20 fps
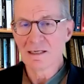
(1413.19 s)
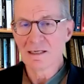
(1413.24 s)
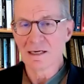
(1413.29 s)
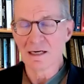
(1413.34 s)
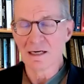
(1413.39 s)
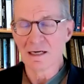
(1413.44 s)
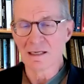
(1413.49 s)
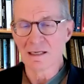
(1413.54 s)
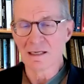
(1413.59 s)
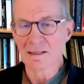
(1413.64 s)

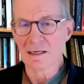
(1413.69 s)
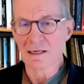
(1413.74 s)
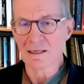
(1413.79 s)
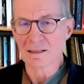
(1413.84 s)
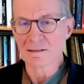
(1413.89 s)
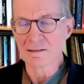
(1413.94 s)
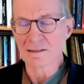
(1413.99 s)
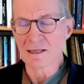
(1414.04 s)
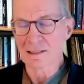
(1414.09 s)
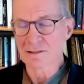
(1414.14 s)

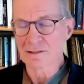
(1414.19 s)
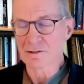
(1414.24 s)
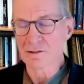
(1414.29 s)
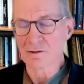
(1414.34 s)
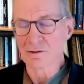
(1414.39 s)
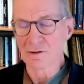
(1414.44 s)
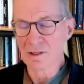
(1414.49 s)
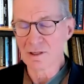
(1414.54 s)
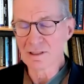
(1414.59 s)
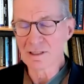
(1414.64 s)
not too
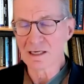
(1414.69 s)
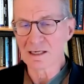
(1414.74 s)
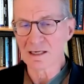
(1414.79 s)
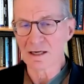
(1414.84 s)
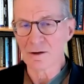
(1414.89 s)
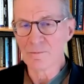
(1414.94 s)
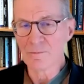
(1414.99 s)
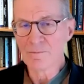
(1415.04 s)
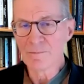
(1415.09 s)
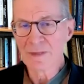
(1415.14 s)
long
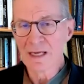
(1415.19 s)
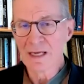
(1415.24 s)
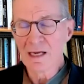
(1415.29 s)
ago.